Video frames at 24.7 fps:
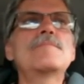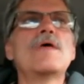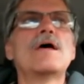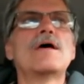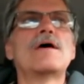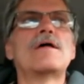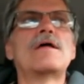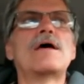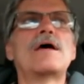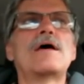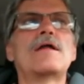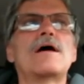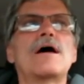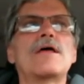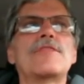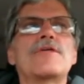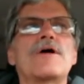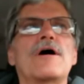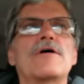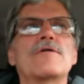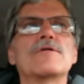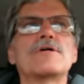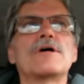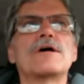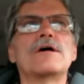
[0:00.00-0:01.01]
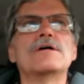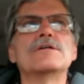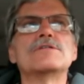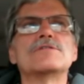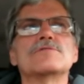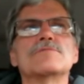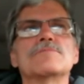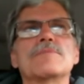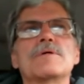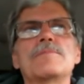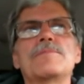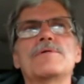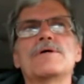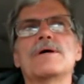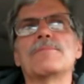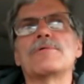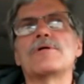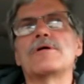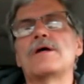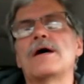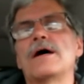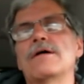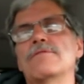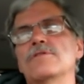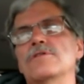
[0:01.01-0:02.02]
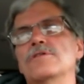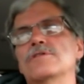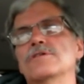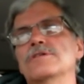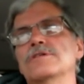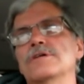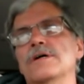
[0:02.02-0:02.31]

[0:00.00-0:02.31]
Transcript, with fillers: And, and I thought, okay, so maybe I'm going to have a good